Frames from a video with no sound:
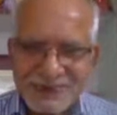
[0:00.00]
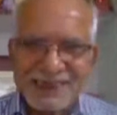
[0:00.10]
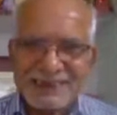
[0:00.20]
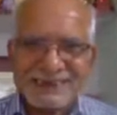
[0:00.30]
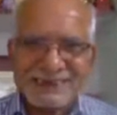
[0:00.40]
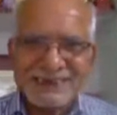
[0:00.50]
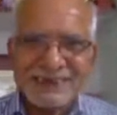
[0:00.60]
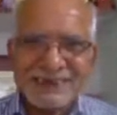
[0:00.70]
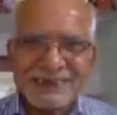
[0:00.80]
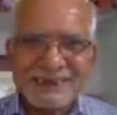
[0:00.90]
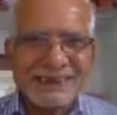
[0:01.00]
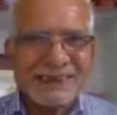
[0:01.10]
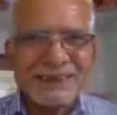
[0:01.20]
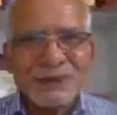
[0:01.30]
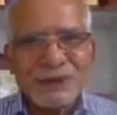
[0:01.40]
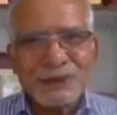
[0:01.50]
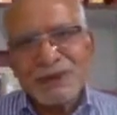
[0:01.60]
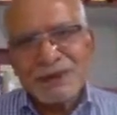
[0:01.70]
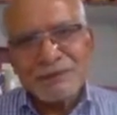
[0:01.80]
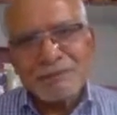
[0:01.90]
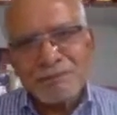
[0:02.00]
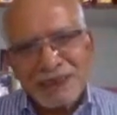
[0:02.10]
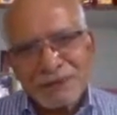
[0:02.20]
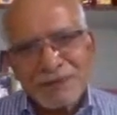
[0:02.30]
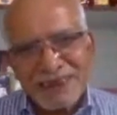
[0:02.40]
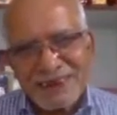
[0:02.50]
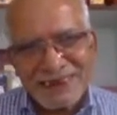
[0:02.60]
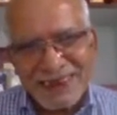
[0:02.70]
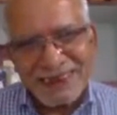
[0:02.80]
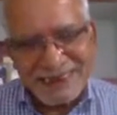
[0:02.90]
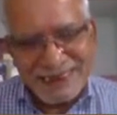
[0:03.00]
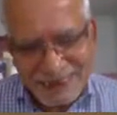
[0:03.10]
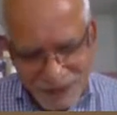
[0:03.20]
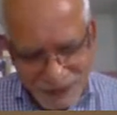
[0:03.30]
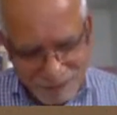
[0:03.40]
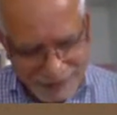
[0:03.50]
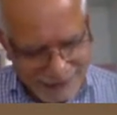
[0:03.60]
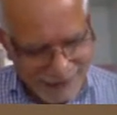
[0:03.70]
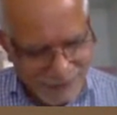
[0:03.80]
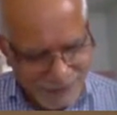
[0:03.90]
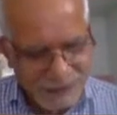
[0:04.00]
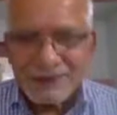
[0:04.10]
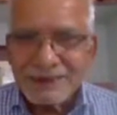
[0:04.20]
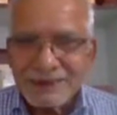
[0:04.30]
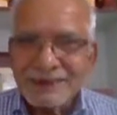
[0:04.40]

science, they can do much better science than what men can do.